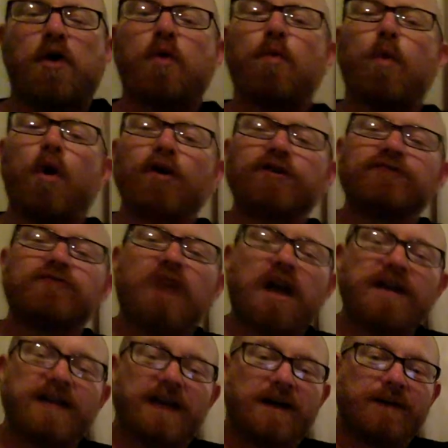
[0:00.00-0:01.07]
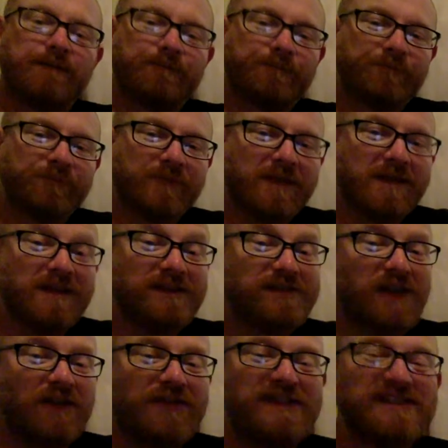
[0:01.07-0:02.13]
one rudder.
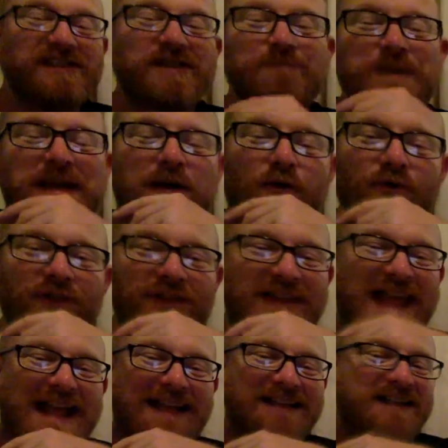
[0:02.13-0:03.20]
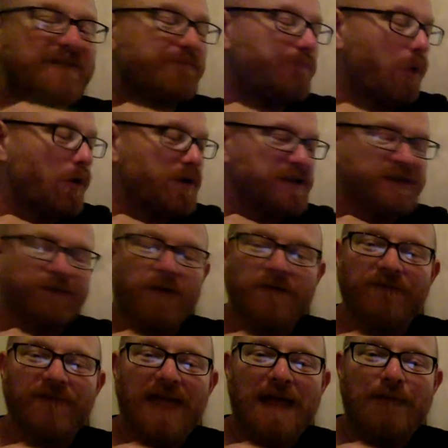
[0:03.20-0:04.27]
So this could be on the negative points for
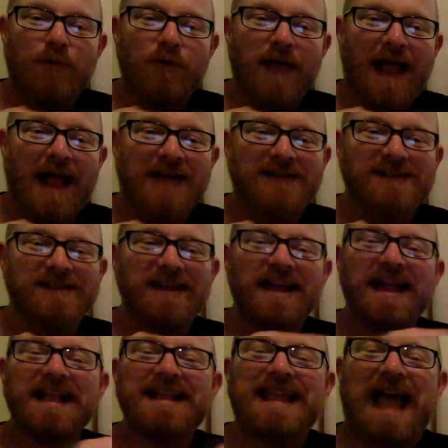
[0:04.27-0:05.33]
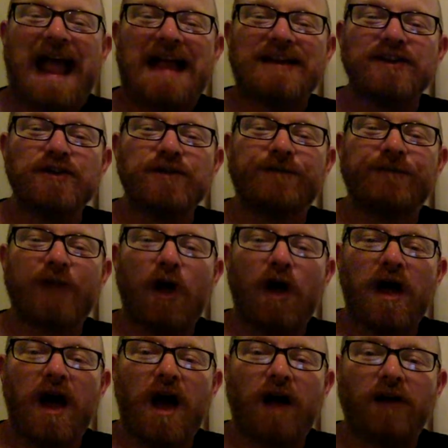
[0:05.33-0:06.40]
inflatable cats. Can you
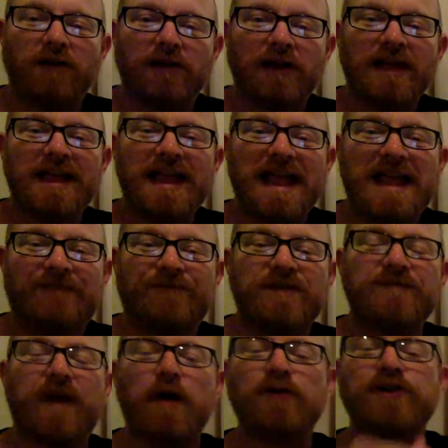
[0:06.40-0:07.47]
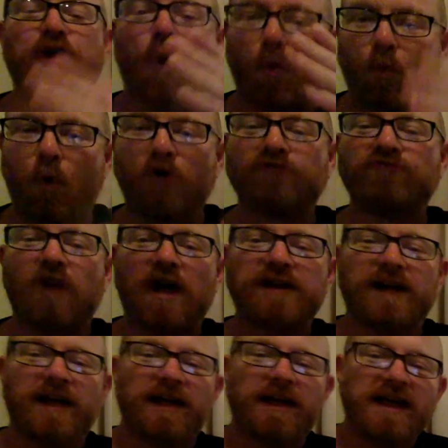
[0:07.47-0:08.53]
fly a hull if you've only got one
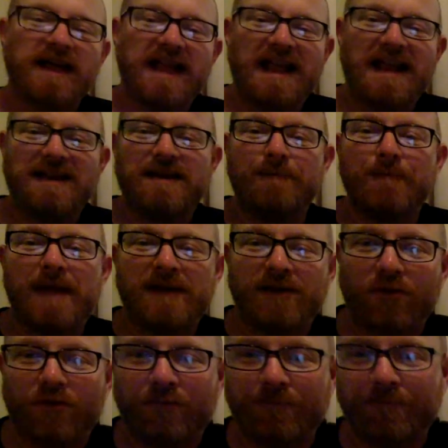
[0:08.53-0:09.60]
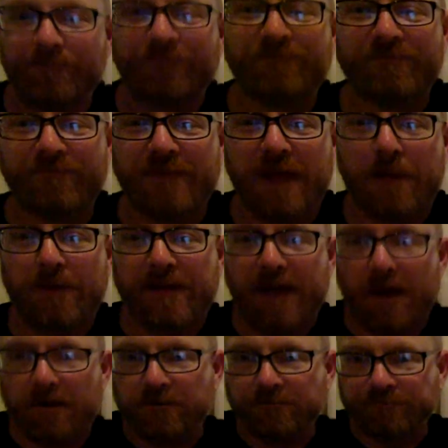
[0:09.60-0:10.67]
rudder in the middle? There we go.